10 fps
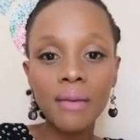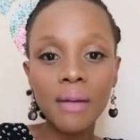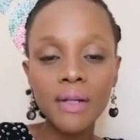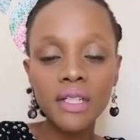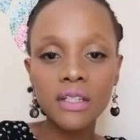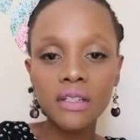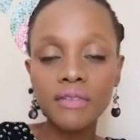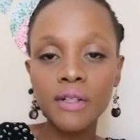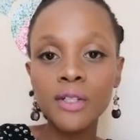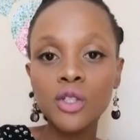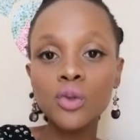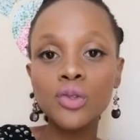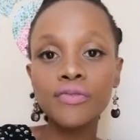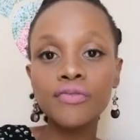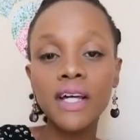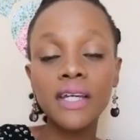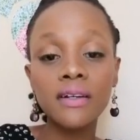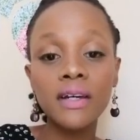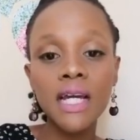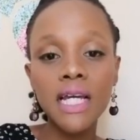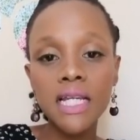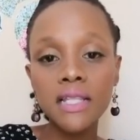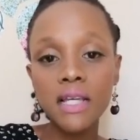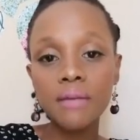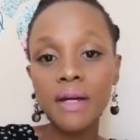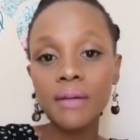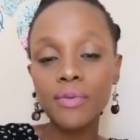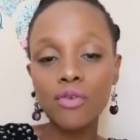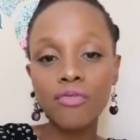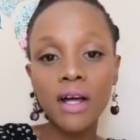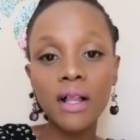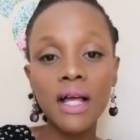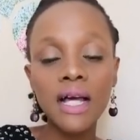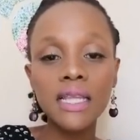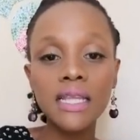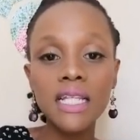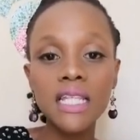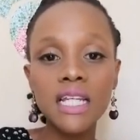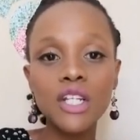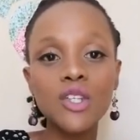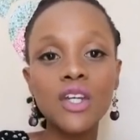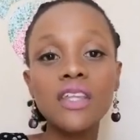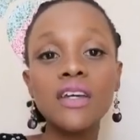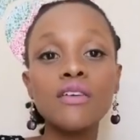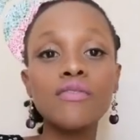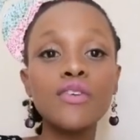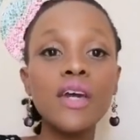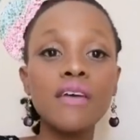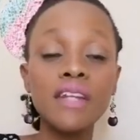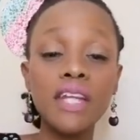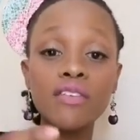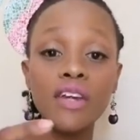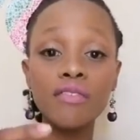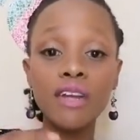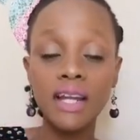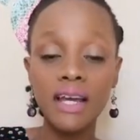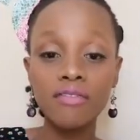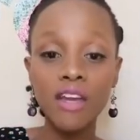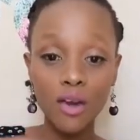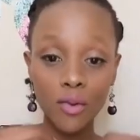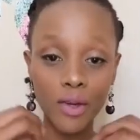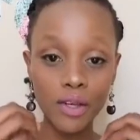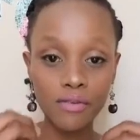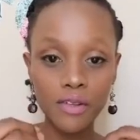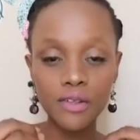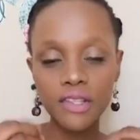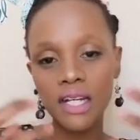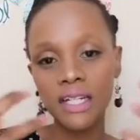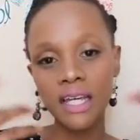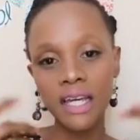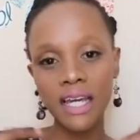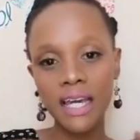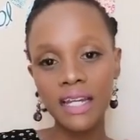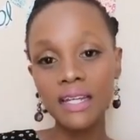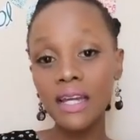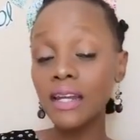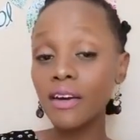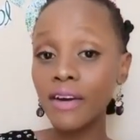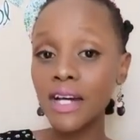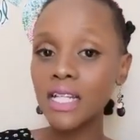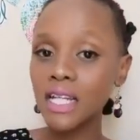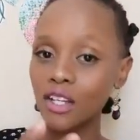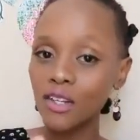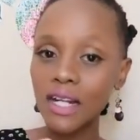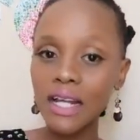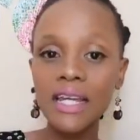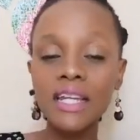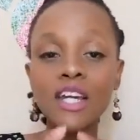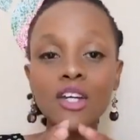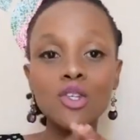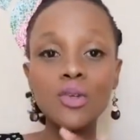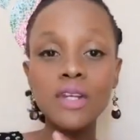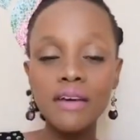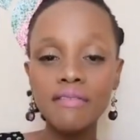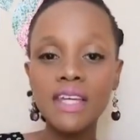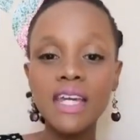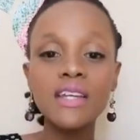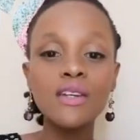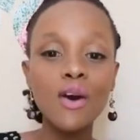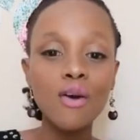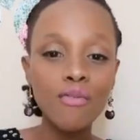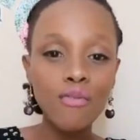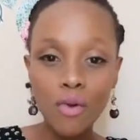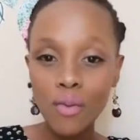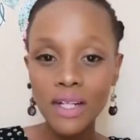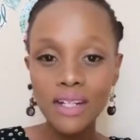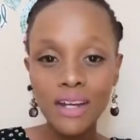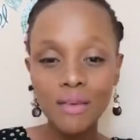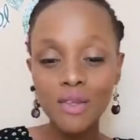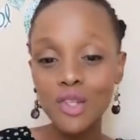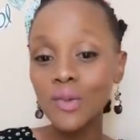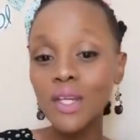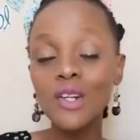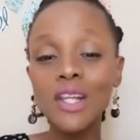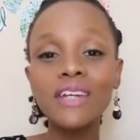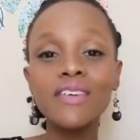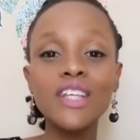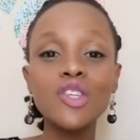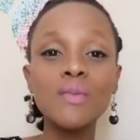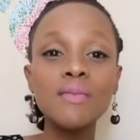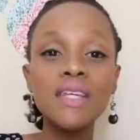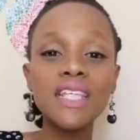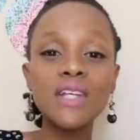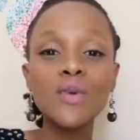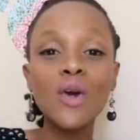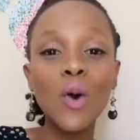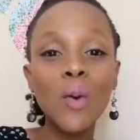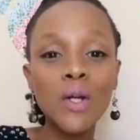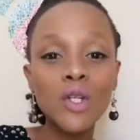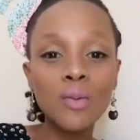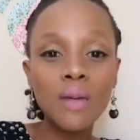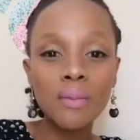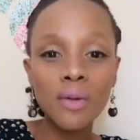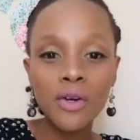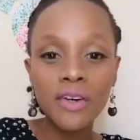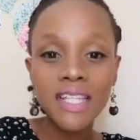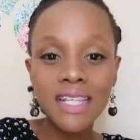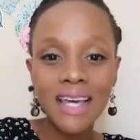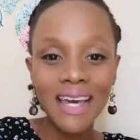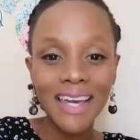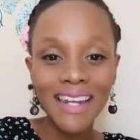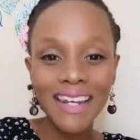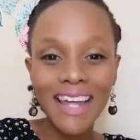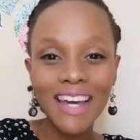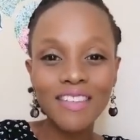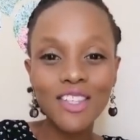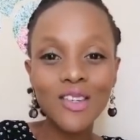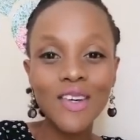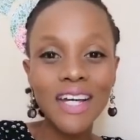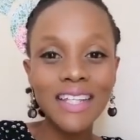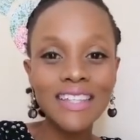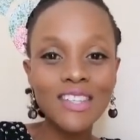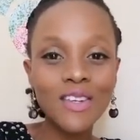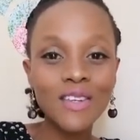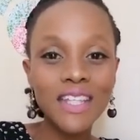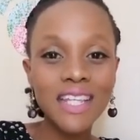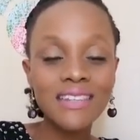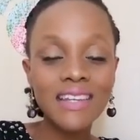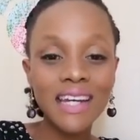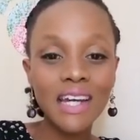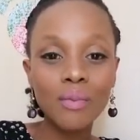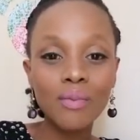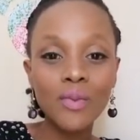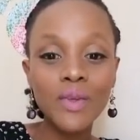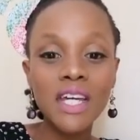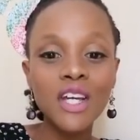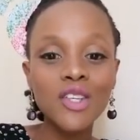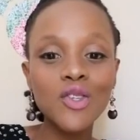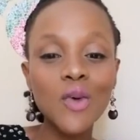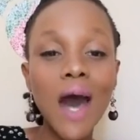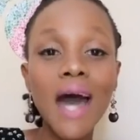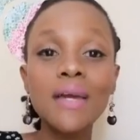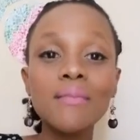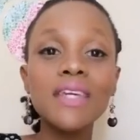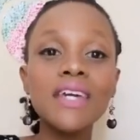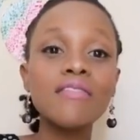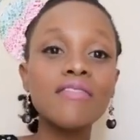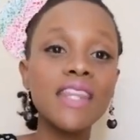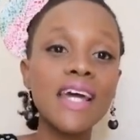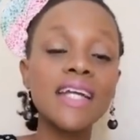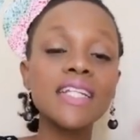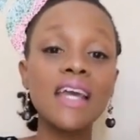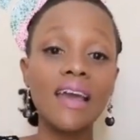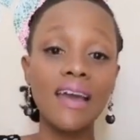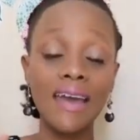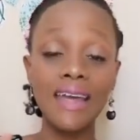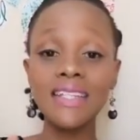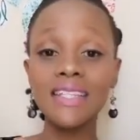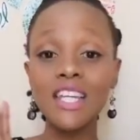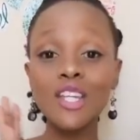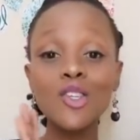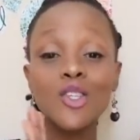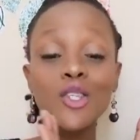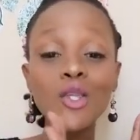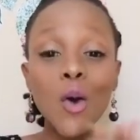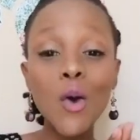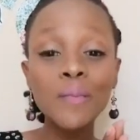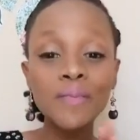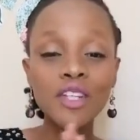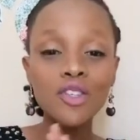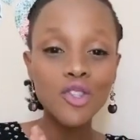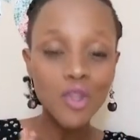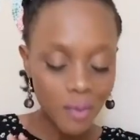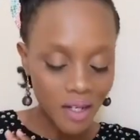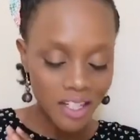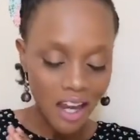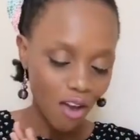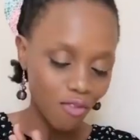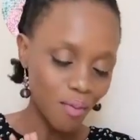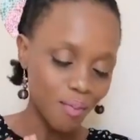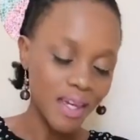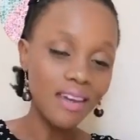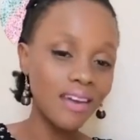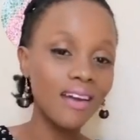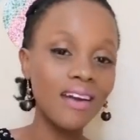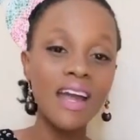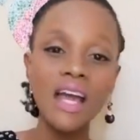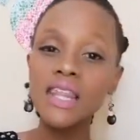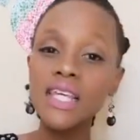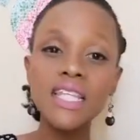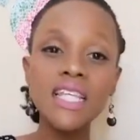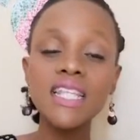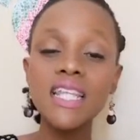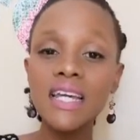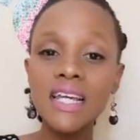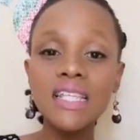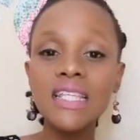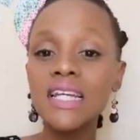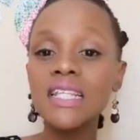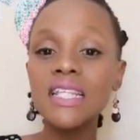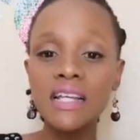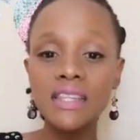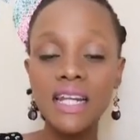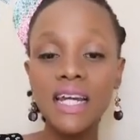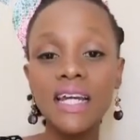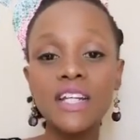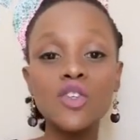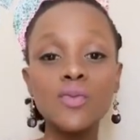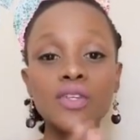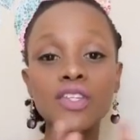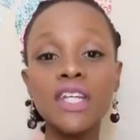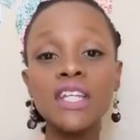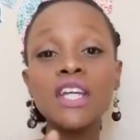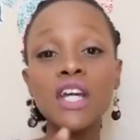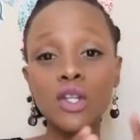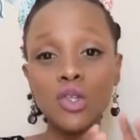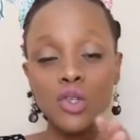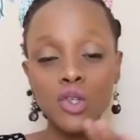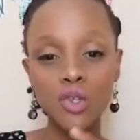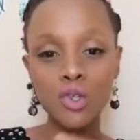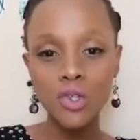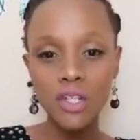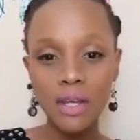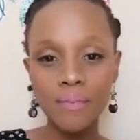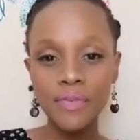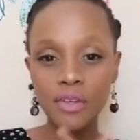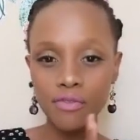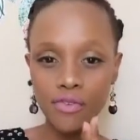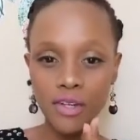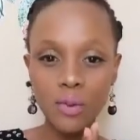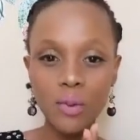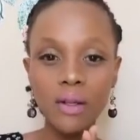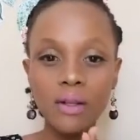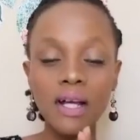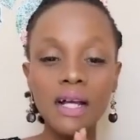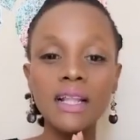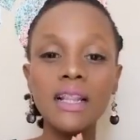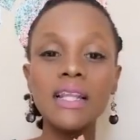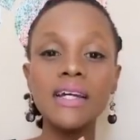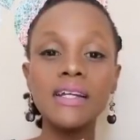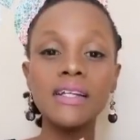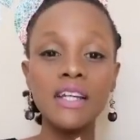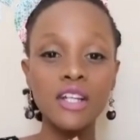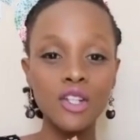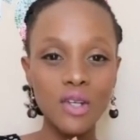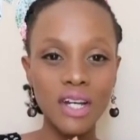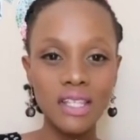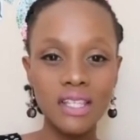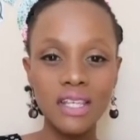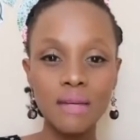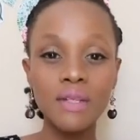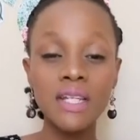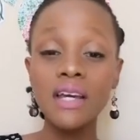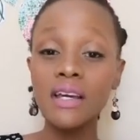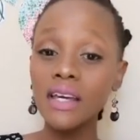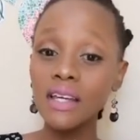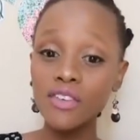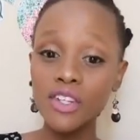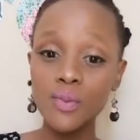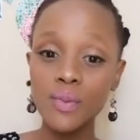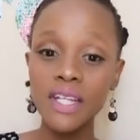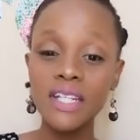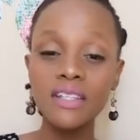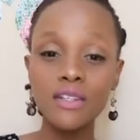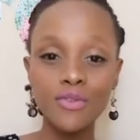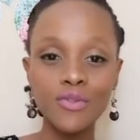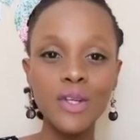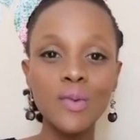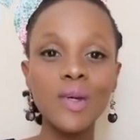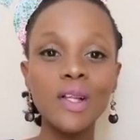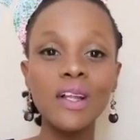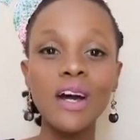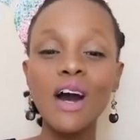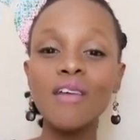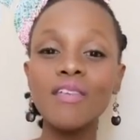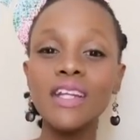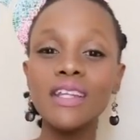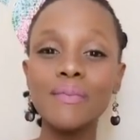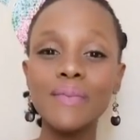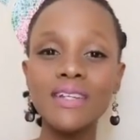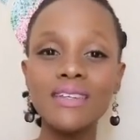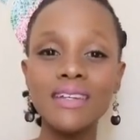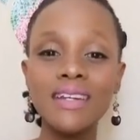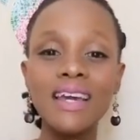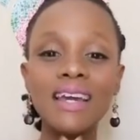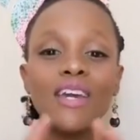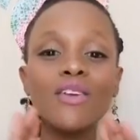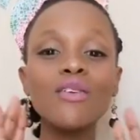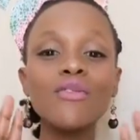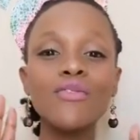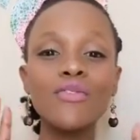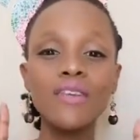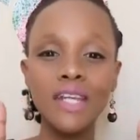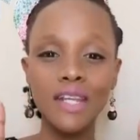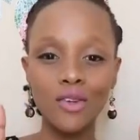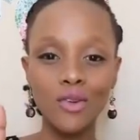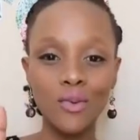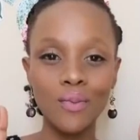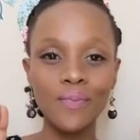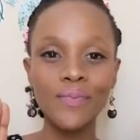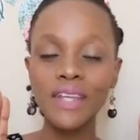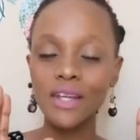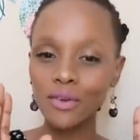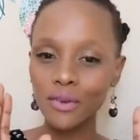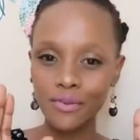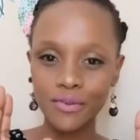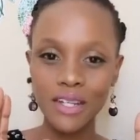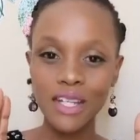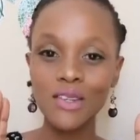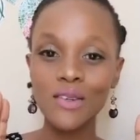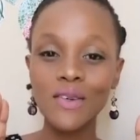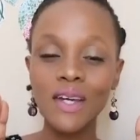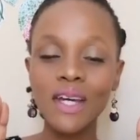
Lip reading: My personal development coaching flyer is in my profile. Let's get together. If you have an area of your life where you feel stuck and in a rut and you'd like to navigate forward, because we can all agree as human beings that we all want to make progress in life, and so this is one of the things that I help you with. So I am here for that, and thank you so much for being here. This is the insights that I had to present to you today. Free will. Learn to accept and respect the free will of another person. It will free you. It will free you.